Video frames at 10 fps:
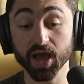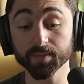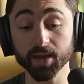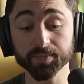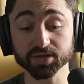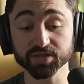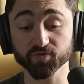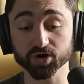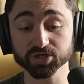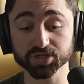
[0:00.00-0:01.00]
I'm happy to leave
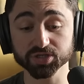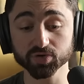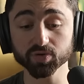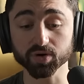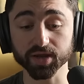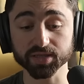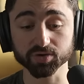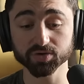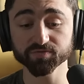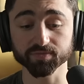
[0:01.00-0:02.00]
grudges at the door and
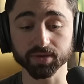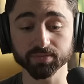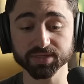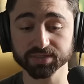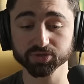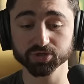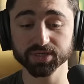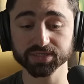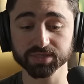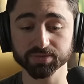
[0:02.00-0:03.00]
learn from him because I'm sure
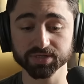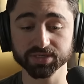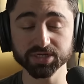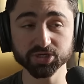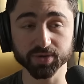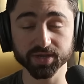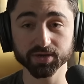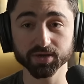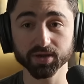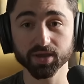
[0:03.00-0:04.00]
he has something to teach me.
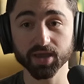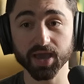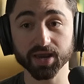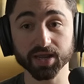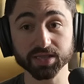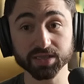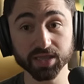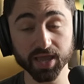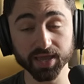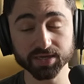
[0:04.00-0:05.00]
And I'd
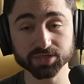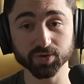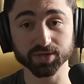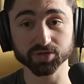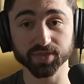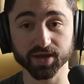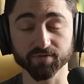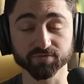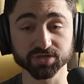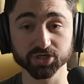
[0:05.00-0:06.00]
like to enter that
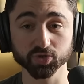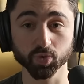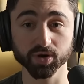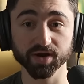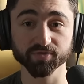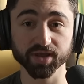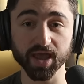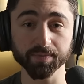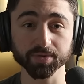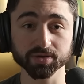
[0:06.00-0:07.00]
conversation were it ever to
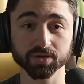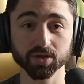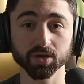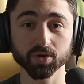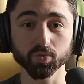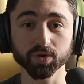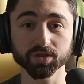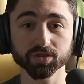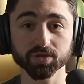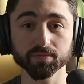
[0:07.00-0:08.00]
happen
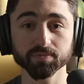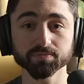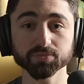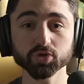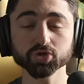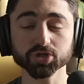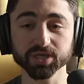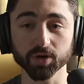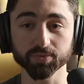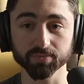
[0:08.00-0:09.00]
with
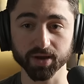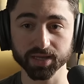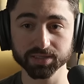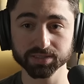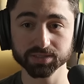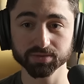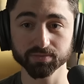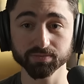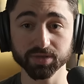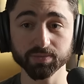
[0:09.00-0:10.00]
mutually open minds,
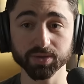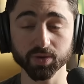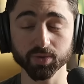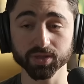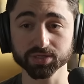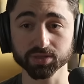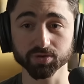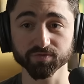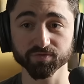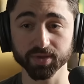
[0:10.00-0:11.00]
me being willing to
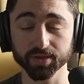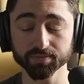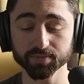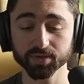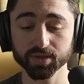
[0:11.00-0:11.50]
learn from him,